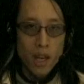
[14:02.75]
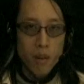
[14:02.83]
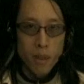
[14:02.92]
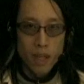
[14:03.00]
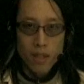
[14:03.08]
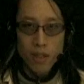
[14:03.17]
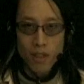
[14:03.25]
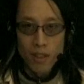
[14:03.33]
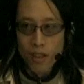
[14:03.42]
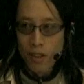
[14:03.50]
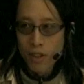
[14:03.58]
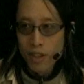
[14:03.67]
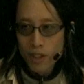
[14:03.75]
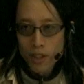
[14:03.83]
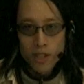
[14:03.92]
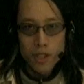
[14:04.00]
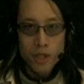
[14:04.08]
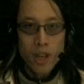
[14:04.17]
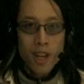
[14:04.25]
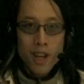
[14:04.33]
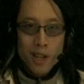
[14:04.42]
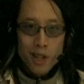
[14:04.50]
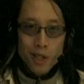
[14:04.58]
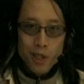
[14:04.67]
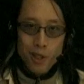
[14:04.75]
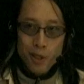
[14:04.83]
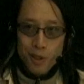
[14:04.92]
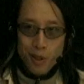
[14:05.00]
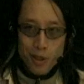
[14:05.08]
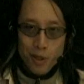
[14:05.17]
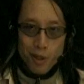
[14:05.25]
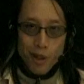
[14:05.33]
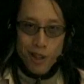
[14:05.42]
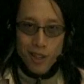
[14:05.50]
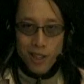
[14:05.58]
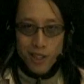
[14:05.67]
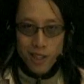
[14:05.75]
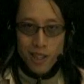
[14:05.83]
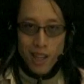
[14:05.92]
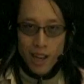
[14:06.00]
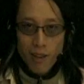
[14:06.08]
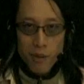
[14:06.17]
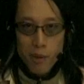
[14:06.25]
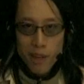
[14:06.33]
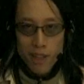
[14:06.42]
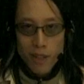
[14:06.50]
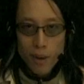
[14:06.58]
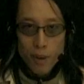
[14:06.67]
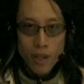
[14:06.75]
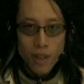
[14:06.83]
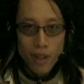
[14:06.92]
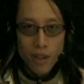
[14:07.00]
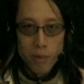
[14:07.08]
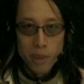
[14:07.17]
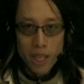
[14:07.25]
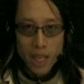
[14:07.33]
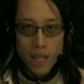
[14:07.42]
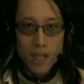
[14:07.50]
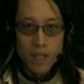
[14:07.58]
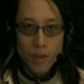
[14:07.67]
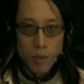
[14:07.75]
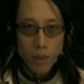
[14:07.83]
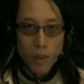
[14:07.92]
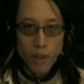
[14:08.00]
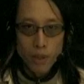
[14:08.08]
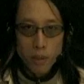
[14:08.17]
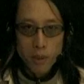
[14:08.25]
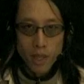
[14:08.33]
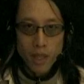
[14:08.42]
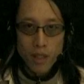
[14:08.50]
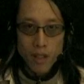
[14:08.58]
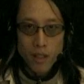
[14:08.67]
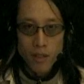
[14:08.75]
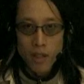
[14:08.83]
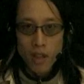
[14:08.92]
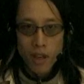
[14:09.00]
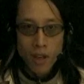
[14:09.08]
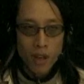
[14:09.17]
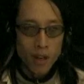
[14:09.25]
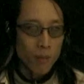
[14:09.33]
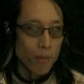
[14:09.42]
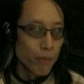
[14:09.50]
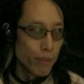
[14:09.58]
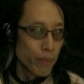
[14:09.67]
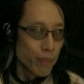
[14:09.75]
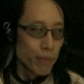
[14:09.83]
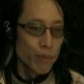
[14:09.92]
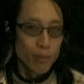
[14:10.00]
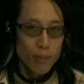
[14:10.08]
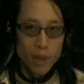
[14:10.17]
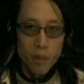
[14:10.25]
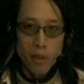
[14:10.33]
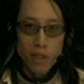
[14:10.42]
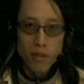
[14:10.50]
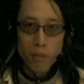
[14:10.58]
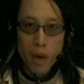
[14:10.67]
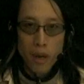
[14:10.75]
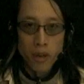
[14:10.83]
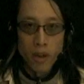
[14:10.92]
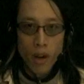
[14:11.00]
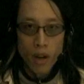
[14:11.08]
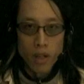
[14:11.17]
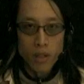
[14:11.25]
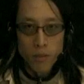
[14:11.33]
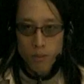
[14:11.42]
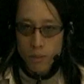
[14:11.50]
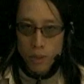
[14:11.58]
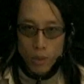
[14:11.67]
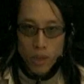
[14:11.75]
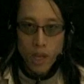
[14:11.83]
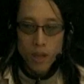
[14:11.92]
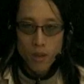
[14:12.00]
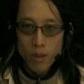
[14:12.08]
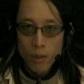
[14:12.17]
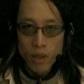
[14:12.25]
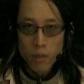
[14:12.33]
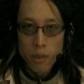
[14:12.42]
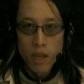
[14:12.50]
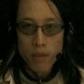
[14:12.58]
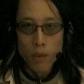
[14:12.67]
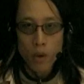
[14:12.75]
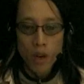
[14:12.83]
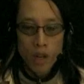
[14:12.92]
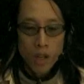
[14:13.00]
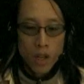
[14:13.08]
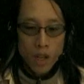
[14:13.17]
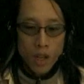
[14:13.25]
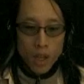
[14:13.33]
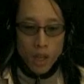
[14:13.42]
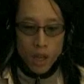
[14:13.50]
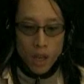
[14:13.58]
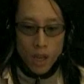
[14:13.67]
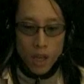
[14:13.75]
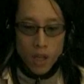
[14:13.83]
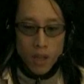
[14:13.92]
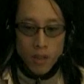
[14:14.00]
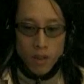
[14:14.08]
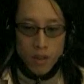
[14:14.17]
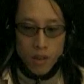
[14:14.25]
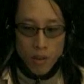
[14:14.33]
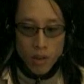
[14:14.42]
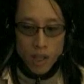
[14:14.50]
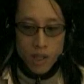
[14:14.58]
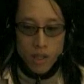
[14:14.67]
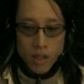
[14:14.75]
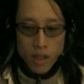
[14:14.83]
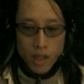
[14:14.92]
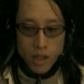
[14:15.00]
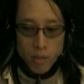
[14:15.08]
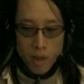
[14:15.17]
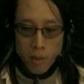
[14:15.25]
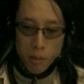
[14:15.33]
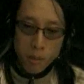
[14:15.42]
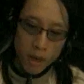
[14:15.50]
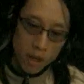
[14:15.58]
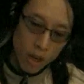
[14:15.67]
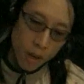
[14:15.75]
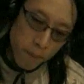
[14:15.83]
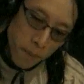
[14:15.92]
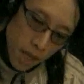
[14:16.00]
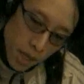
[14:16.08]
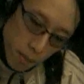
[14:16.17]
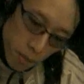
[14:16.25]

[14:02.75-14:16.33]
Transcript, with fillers: they can to make sure, you know, they're they're just trying not to let everybody know that they're complete idiots for blowing 2 million dollars on a piece of modern art. You get what you pay for. And you know that's that's the problem with modern art.